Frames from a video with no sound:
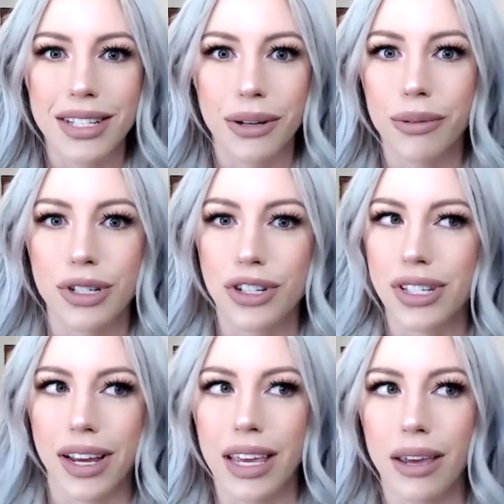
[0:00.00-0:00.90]
So it was just
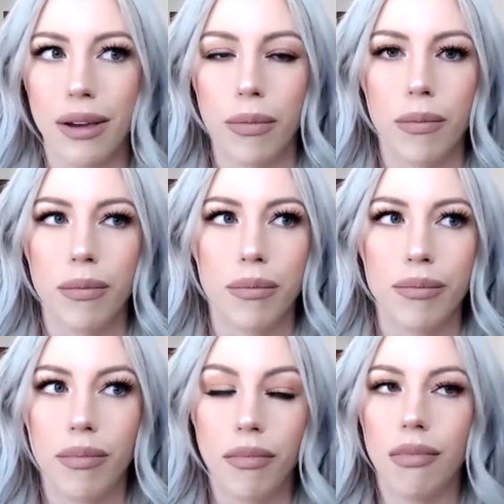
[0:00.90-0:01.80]
like, I
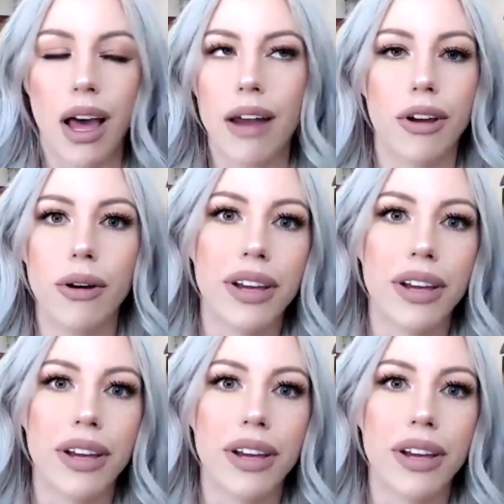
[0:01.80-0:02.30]
don't know,